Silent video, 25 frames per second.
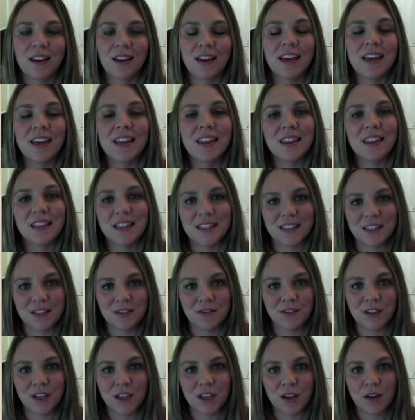In this
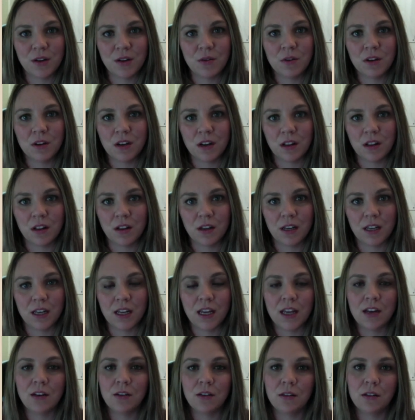video, we're going to look at
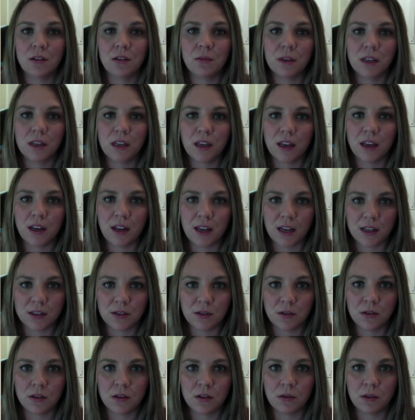endothermic and
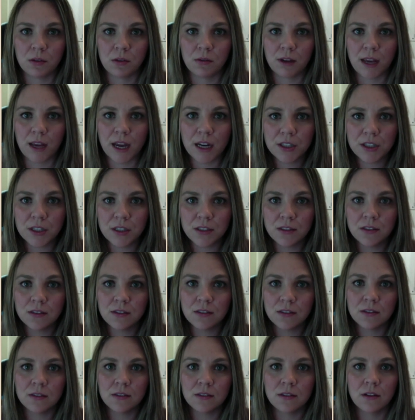exothermic
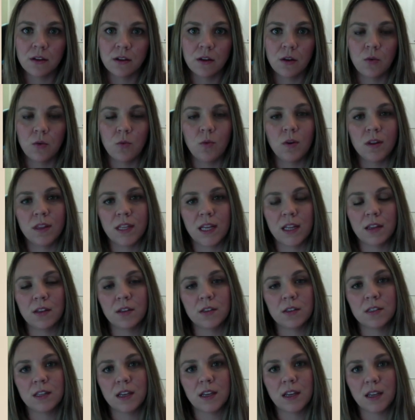reactions, what that
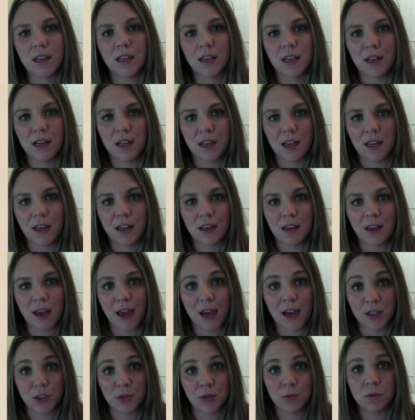looks like in a
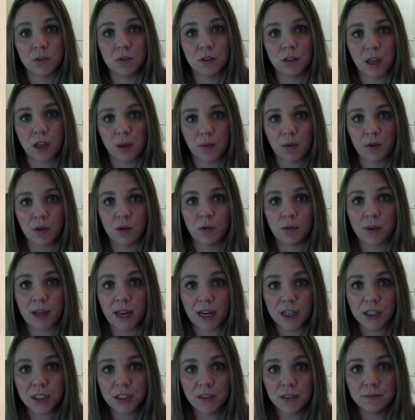actual chemical
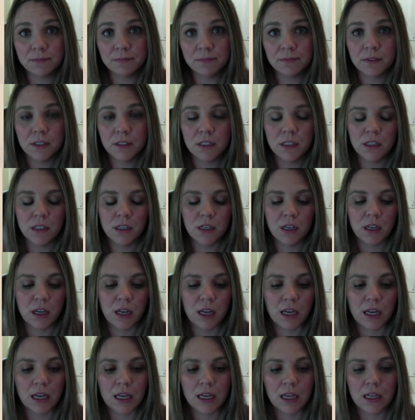reaction,
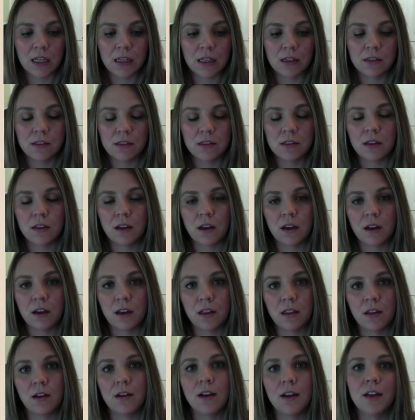and
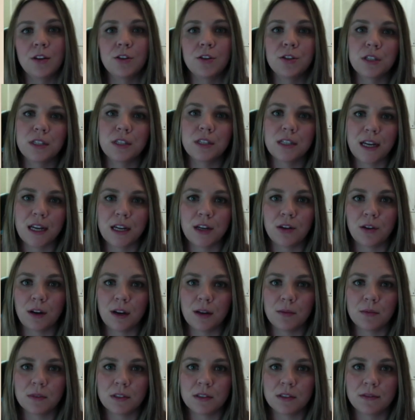uh, their energy
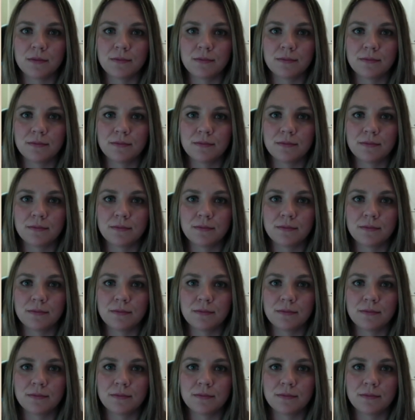diagrams.